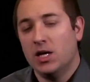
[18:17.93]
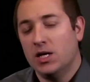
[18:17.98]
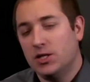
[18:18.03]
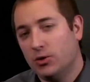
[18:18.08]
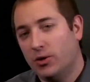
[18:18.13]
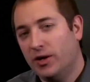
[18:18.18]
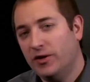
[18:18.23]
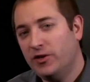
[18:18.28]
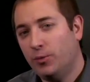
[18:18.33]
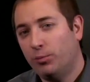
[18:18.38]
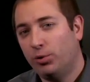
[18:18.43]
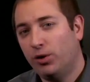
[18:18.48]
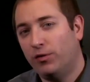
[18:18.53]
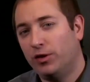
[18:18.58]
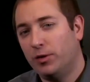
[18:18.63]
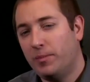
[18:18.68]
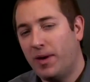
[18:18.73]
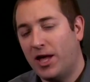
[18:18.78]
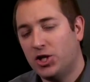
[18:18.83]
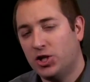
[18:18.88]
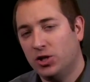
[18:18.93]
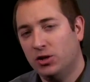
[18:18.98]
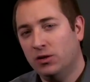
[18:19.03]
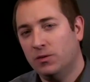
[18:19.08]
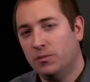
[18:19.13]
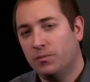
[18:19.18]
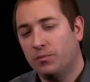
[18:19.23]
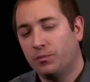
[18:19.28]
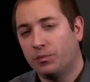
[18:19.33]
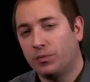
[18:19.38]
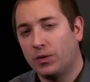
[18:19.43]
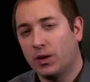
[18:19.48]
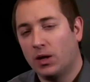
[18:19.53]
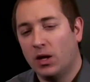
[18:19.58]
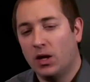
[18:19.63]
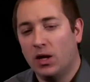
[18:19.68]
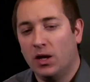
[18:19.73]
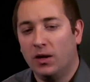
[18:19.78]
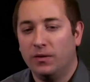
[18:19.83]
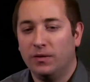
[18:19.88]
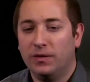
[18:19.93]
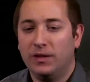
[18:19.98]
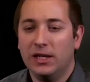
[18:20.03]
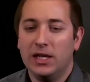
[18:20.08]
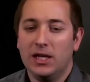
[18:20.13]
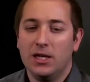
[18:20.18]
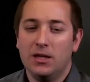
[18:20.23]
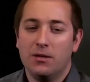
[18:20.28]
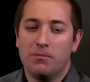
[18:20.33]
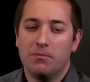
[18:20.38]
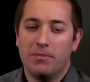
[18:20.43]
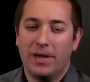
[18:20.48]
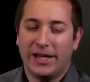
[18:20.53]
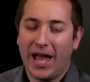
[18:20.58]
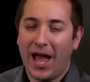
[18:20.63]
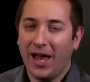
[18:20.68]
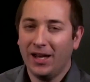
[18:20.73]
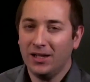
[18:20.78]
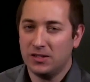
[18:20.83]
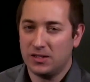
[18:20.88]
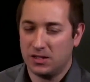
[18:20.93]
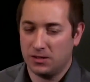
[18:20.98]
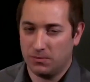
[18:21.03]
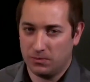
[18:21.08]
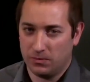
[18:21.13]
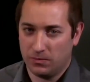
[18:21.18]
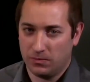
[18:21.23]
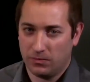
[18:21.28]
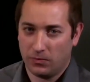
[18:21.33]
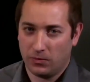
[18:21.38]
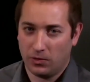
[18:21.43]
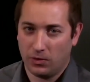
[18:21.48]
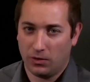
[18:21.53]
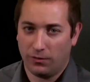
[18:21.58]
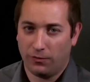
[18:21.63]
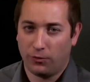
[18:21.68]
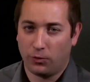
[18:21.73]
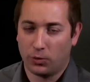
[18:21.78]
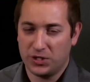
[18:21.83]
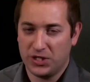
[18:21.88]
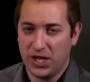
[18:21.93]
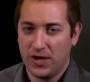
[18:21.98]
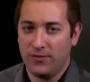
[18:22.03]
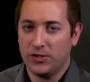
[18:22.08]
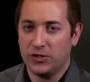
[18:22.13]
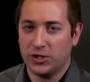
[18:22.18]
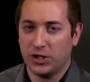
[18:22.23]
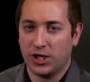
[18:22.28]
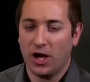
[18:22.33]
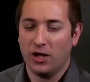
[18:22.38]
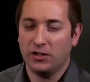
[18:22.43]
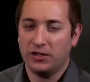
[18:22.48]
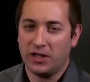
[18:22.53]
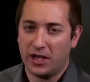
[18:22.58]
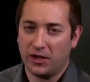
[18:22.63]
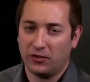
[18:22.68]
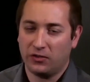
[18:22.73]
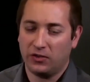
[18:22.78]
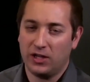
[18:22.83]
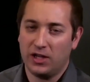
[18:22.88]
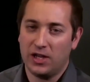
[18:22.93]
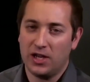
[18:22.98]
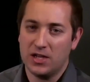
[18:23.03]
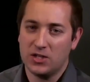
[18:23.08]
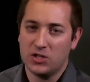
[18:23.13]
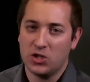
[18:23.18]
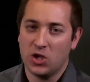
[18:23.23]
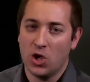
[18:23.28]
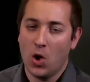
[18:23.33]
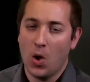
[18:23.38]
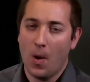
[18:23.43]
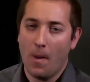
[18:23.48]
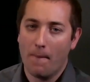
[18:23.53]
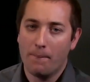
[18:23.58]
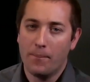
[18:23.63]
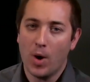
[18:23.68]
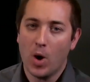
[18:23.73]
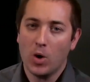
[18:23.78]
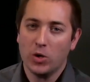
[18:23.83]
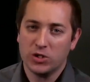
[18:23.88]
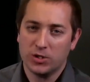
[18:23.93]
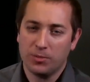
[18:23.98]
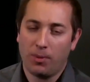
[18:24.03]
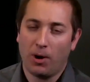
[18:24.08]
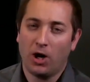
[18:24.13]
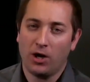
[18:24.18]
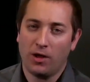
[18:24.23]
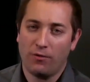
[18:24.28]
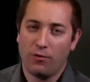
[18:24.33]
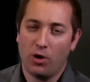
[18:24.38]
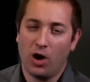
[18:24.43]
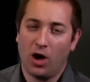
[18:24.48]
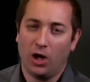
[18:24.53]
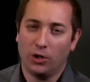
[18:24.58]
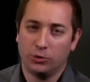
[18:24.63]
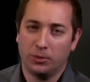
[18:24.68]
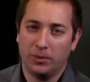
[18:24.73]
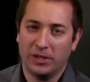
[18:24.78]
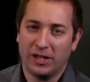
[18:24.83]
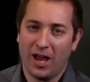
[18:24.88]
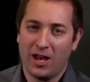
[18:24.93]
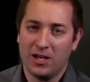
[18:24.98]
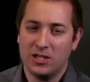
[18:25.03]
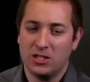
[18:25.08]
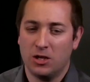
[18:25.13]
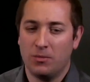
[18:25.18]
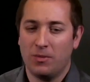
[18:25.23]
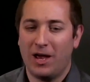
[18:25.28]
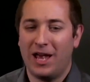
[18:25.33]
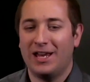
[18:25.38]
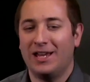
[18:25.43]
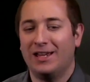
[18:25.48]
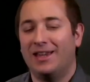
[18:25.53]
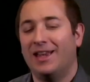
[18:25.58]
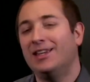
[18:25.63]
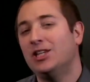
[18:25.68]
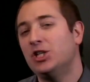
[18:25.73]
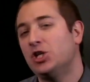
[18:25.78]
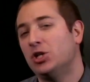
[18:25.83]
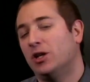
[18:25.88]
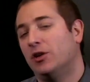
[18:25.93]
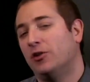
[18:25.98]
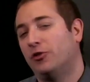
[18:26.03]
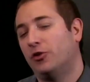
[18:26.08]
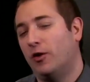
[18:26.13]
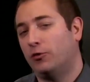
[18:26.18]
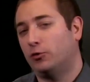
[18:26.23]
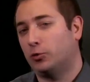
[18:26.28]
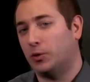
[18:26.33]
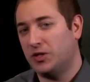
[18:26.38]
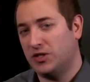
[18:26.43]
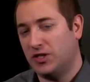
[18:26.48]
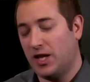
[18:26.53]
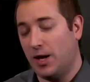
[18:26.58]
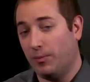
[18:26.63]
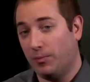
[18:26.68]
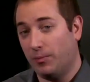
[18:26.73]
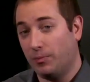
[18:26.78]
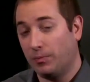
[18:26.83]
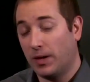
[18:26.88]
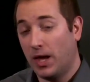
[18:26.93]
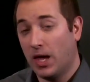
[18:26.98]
So as I briefly mentioned, the mechanism for saving the context is both part of a hardware mechanism and an additional software step.